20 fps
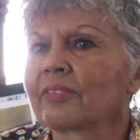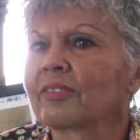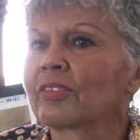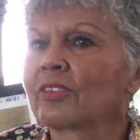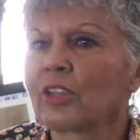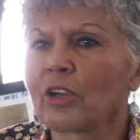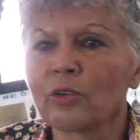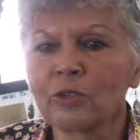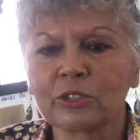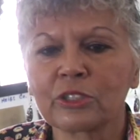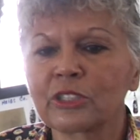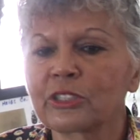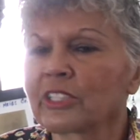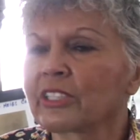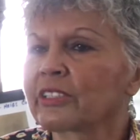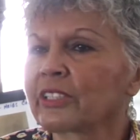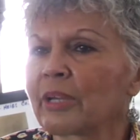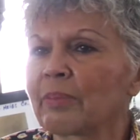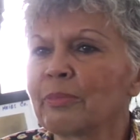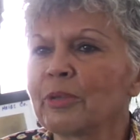those
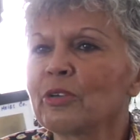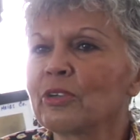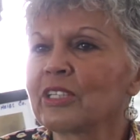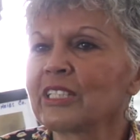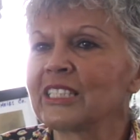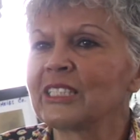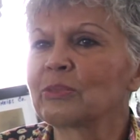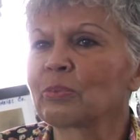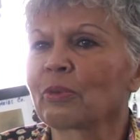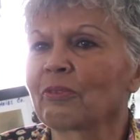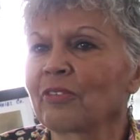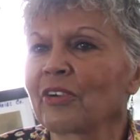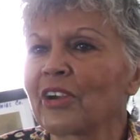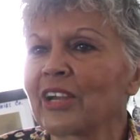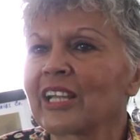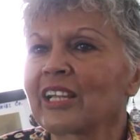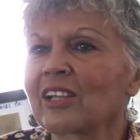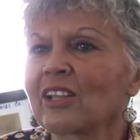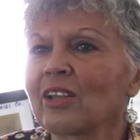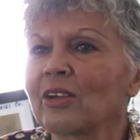communities were
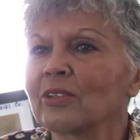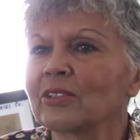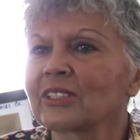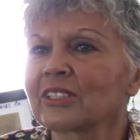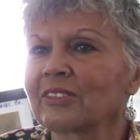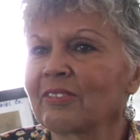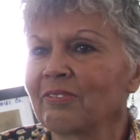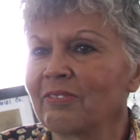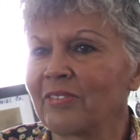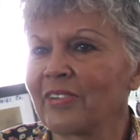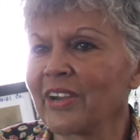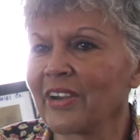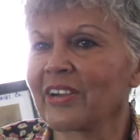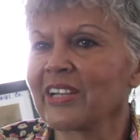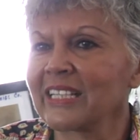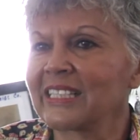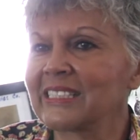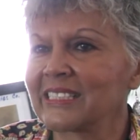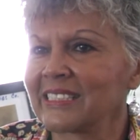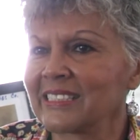very close,
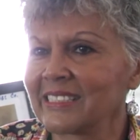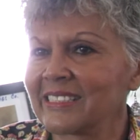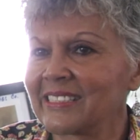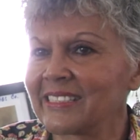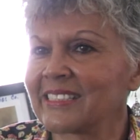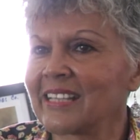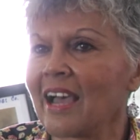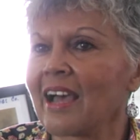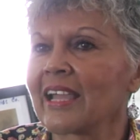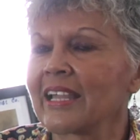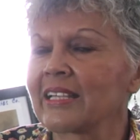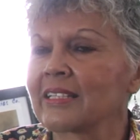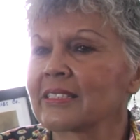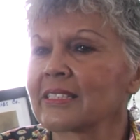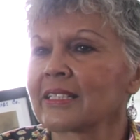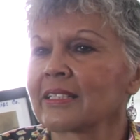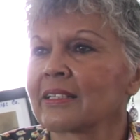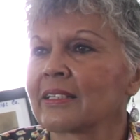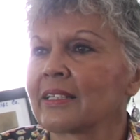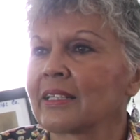very
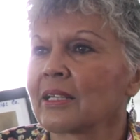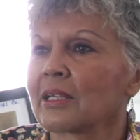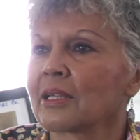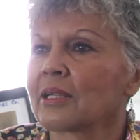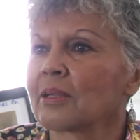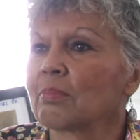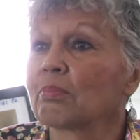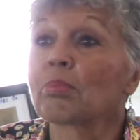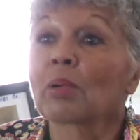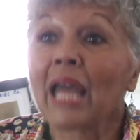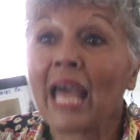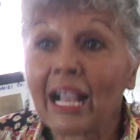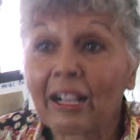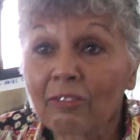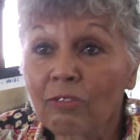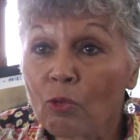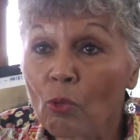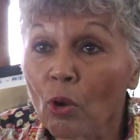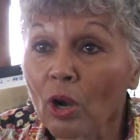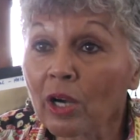tight.
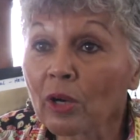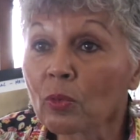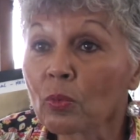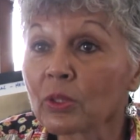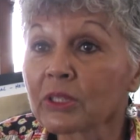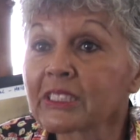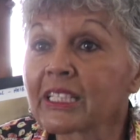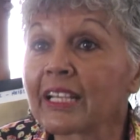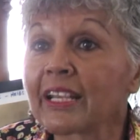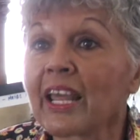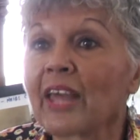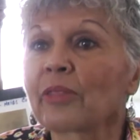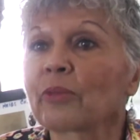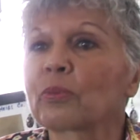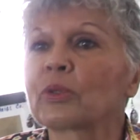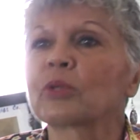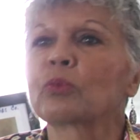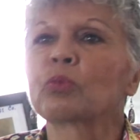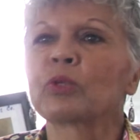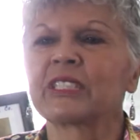Black Fork was another
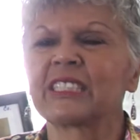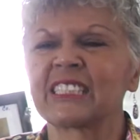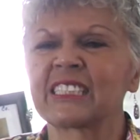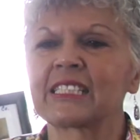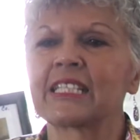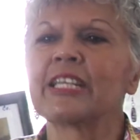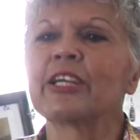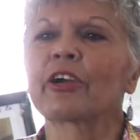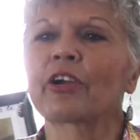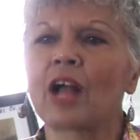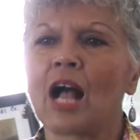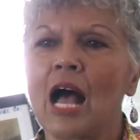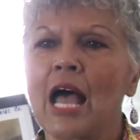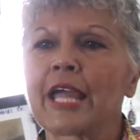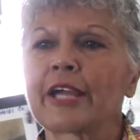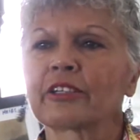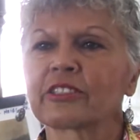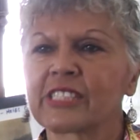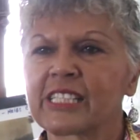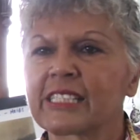one, which is near
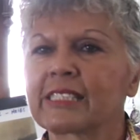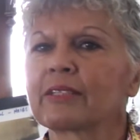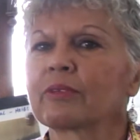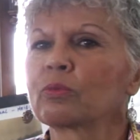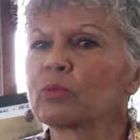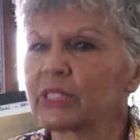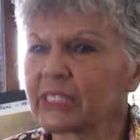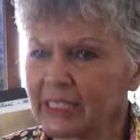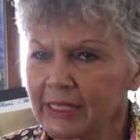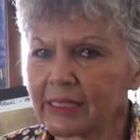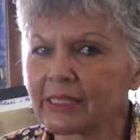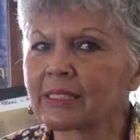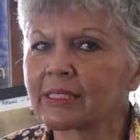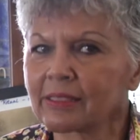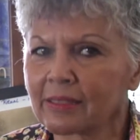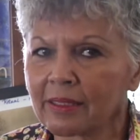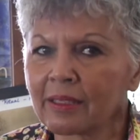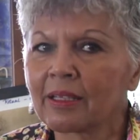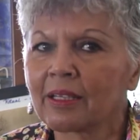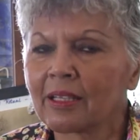Ironton, which is
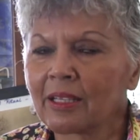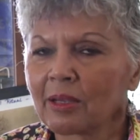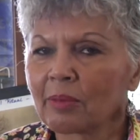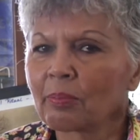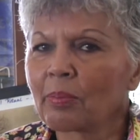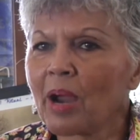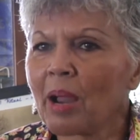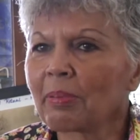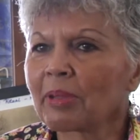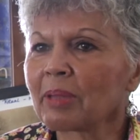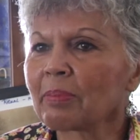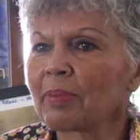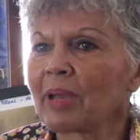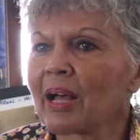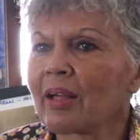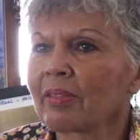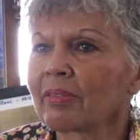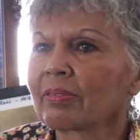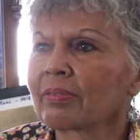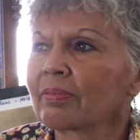probably
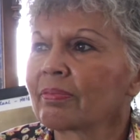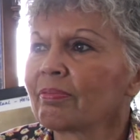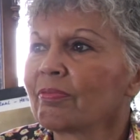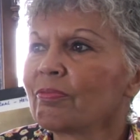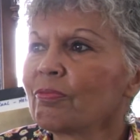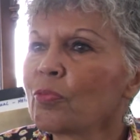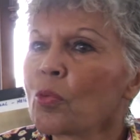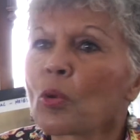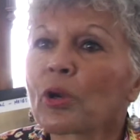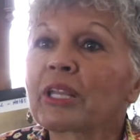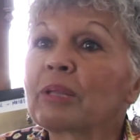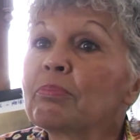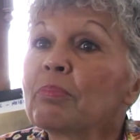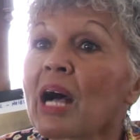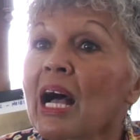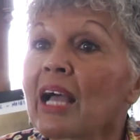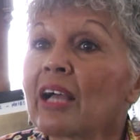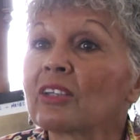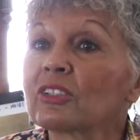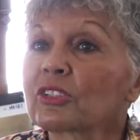about 40
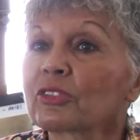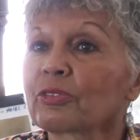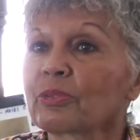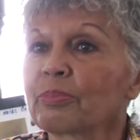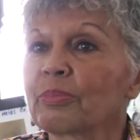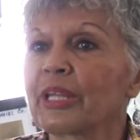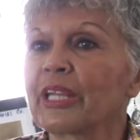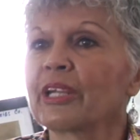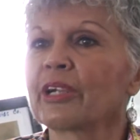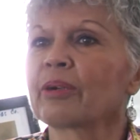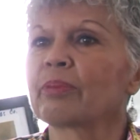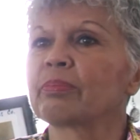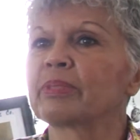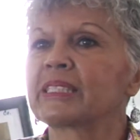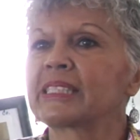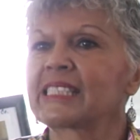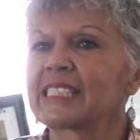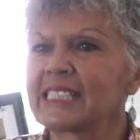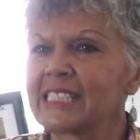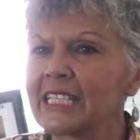miles from here,
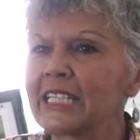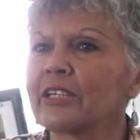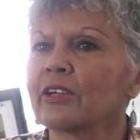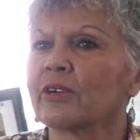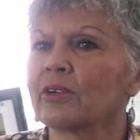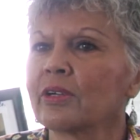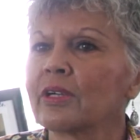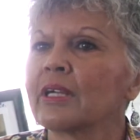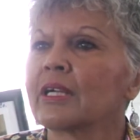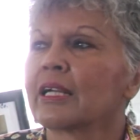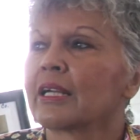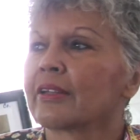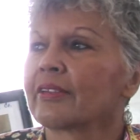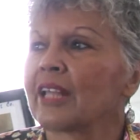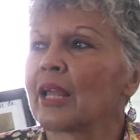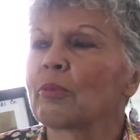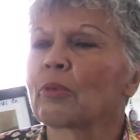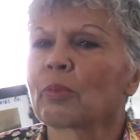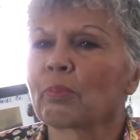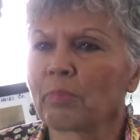but still,
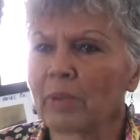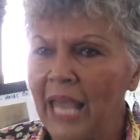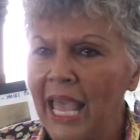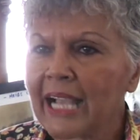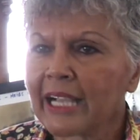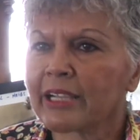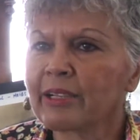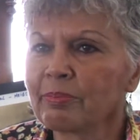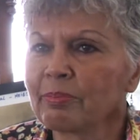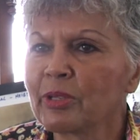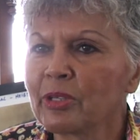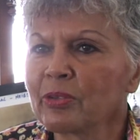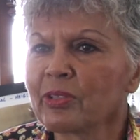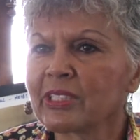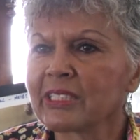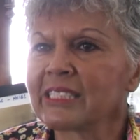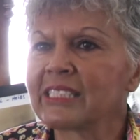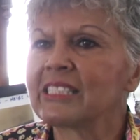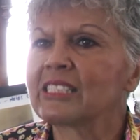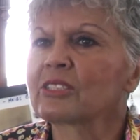they were black
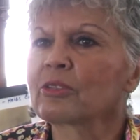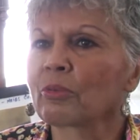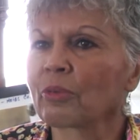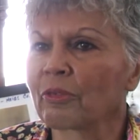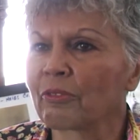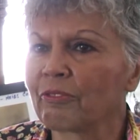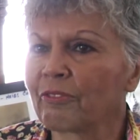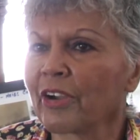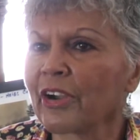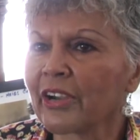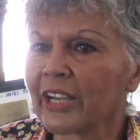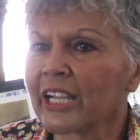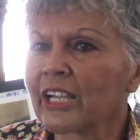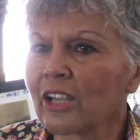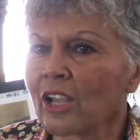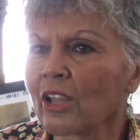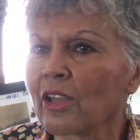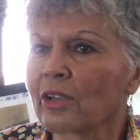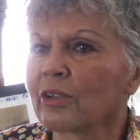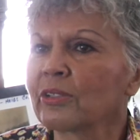communities who were very
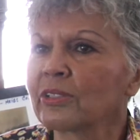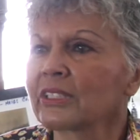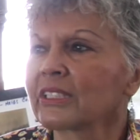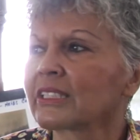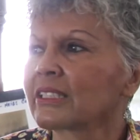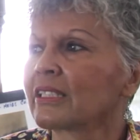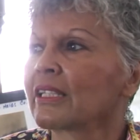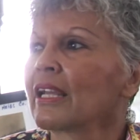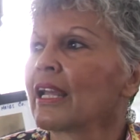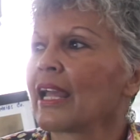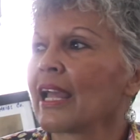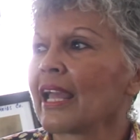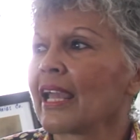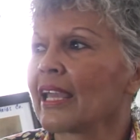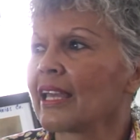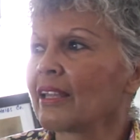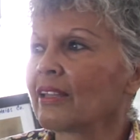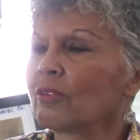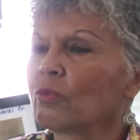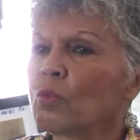close,
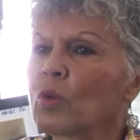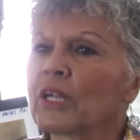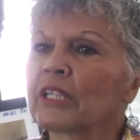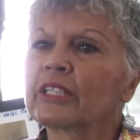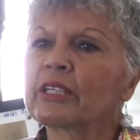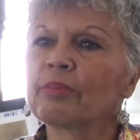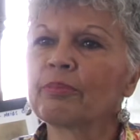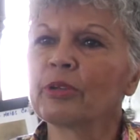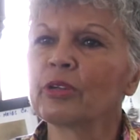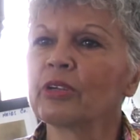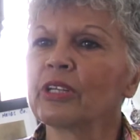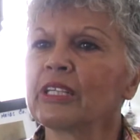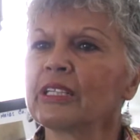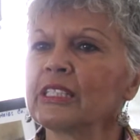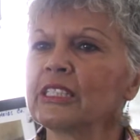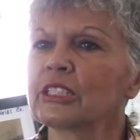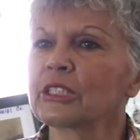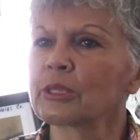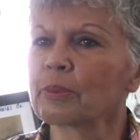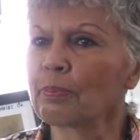and one
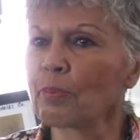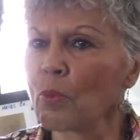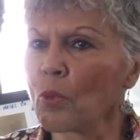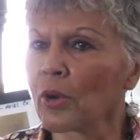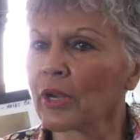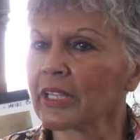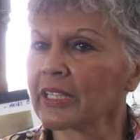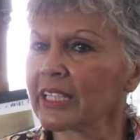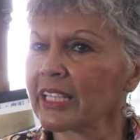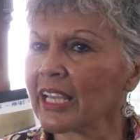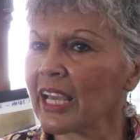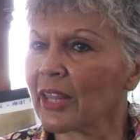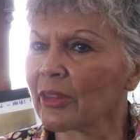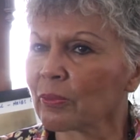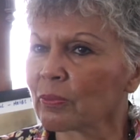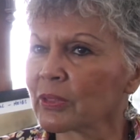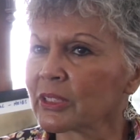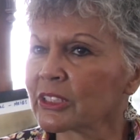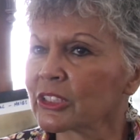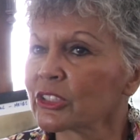community supported the other
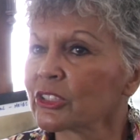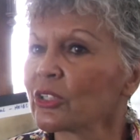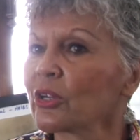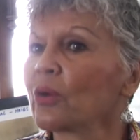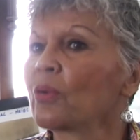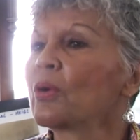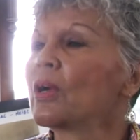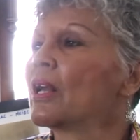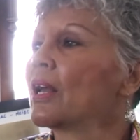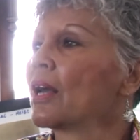one. So